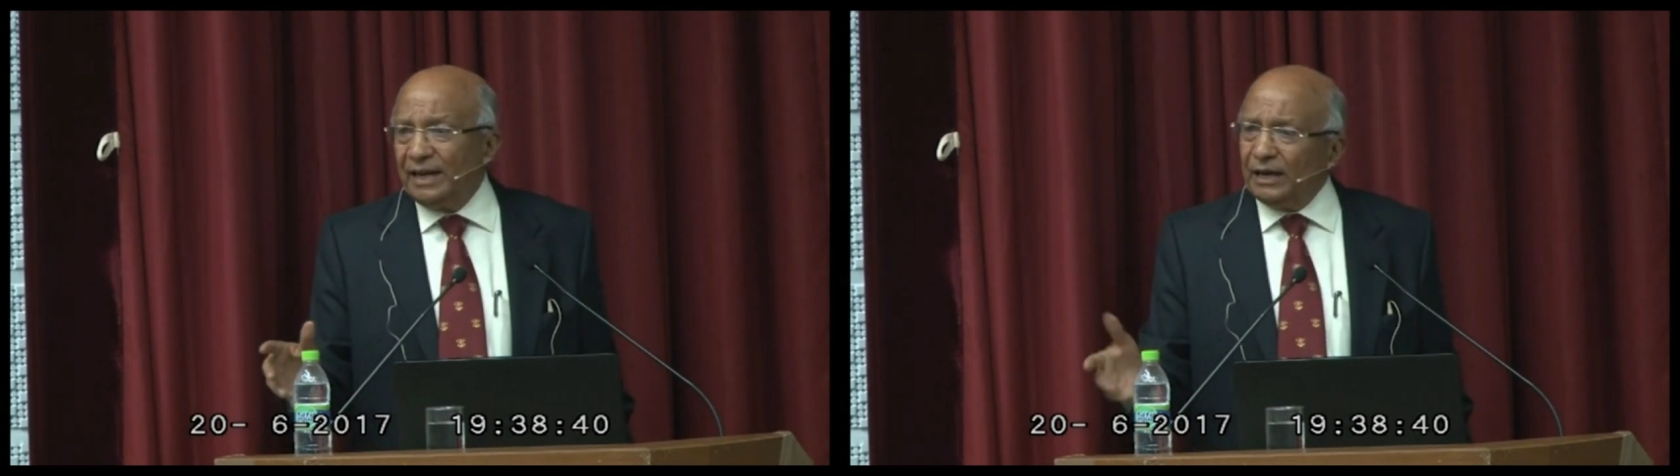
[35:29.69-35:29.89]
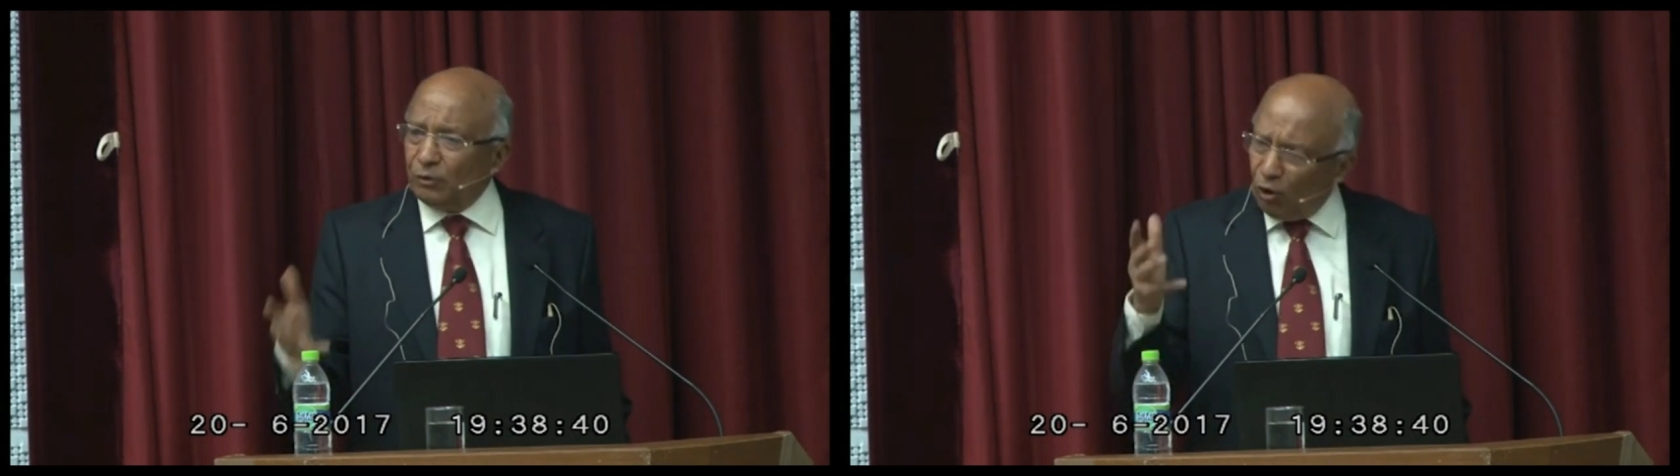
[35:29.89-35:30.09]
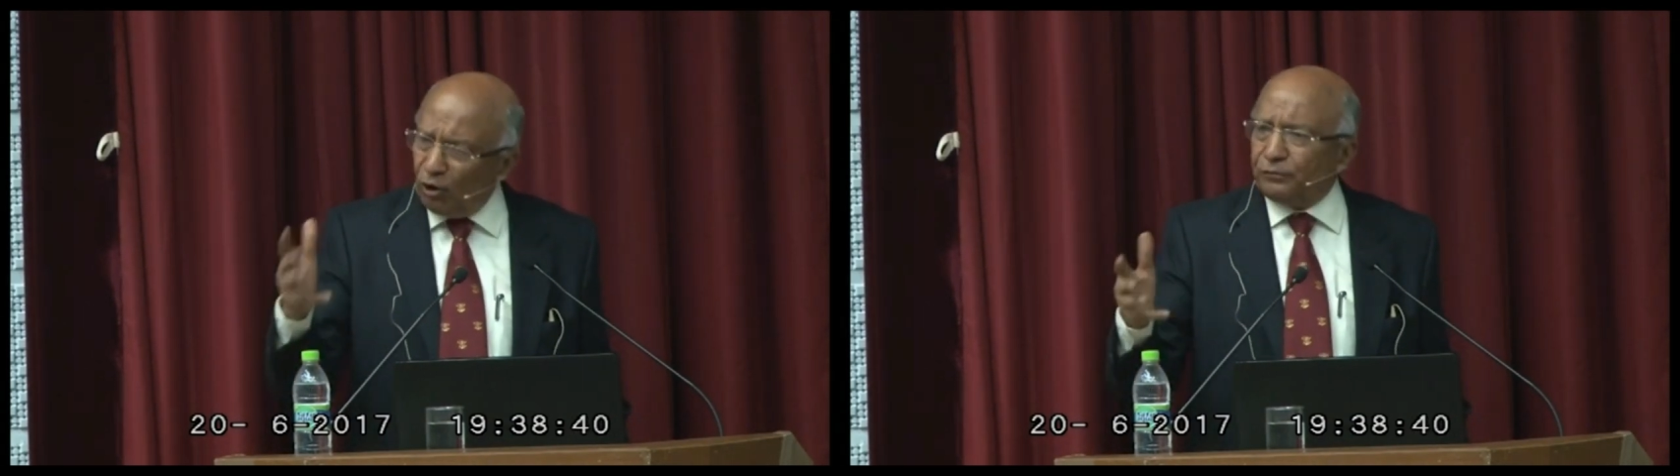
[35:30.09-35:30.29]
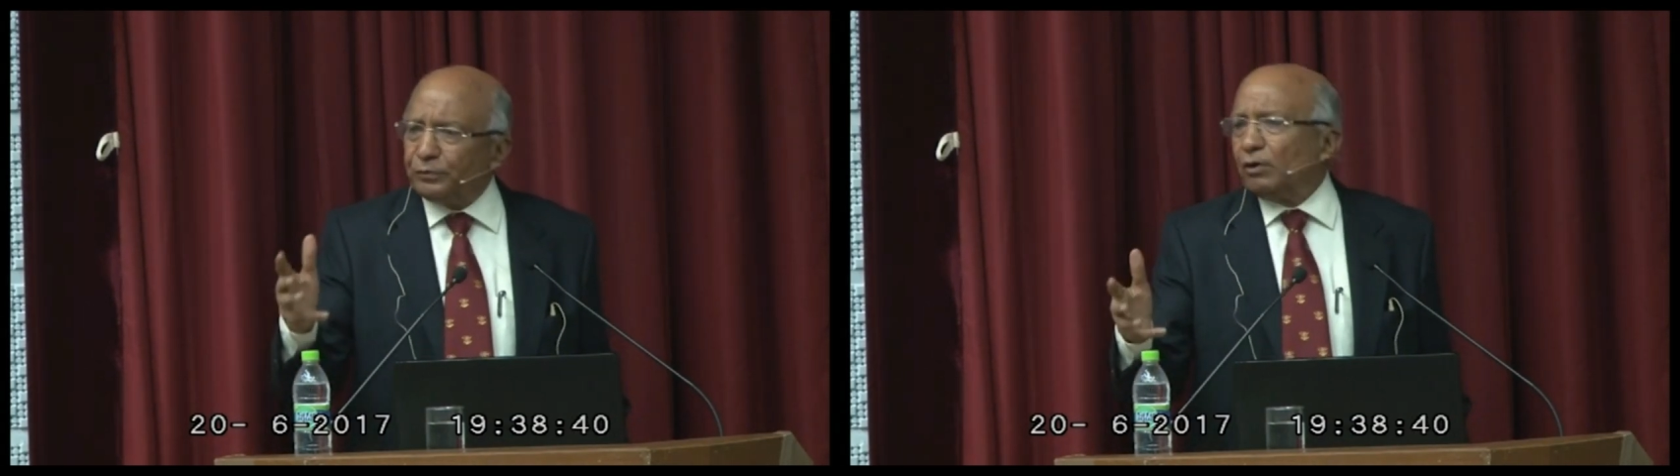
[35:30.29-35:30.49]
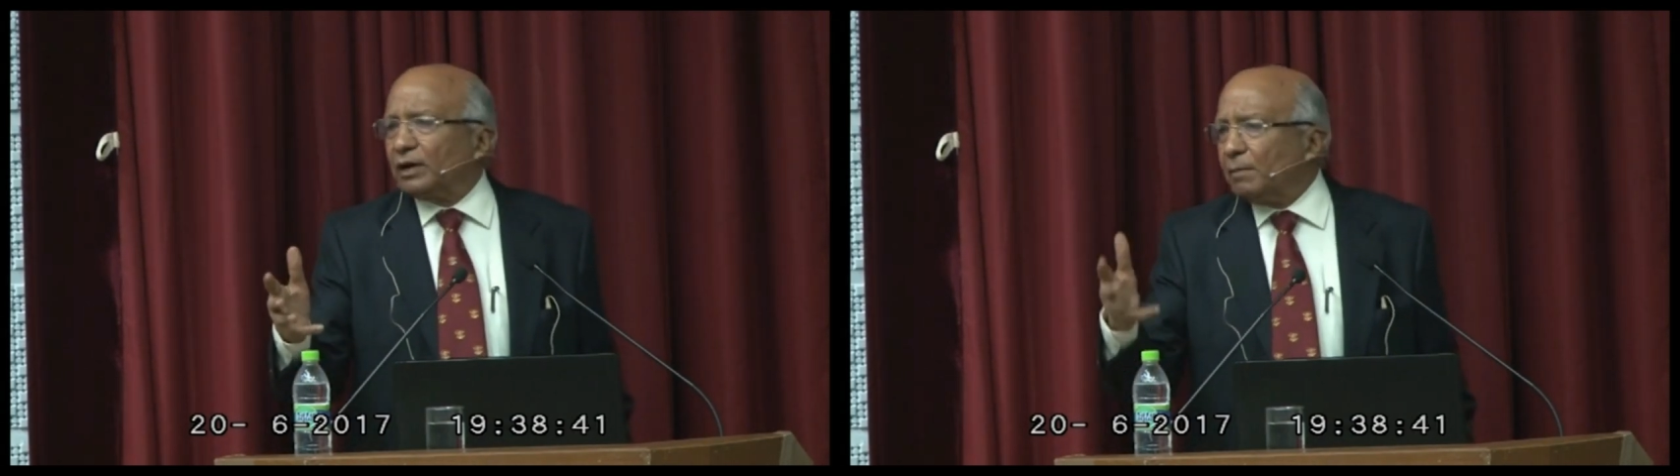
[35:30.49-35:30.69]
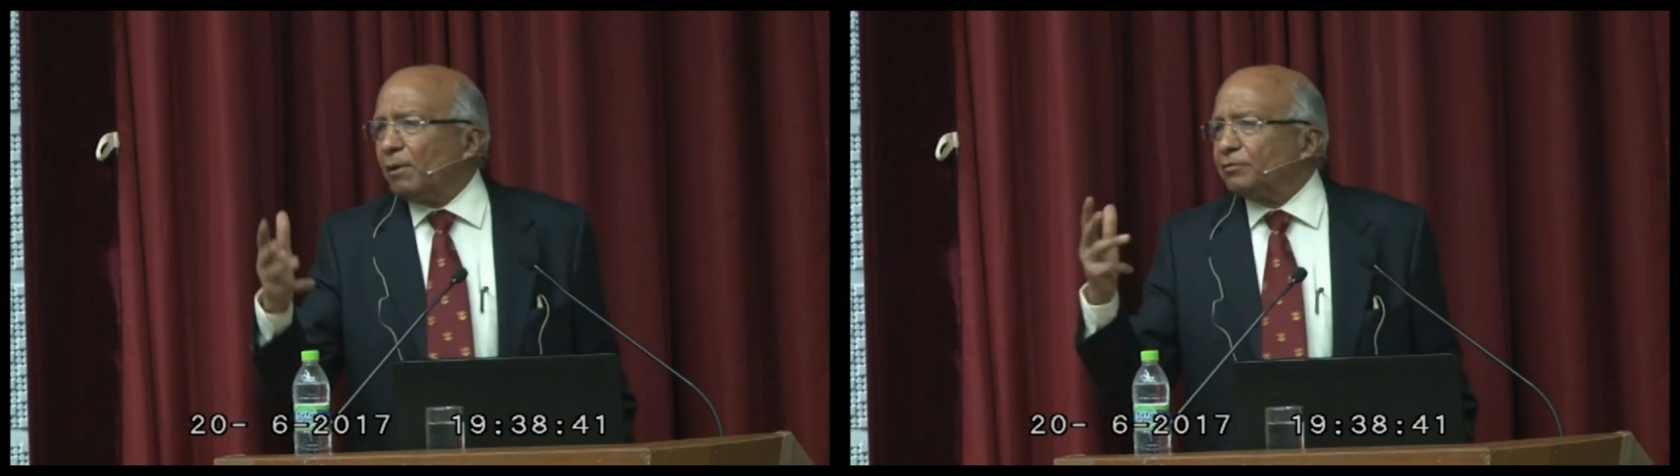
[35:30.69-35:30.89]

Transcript: and all of you have come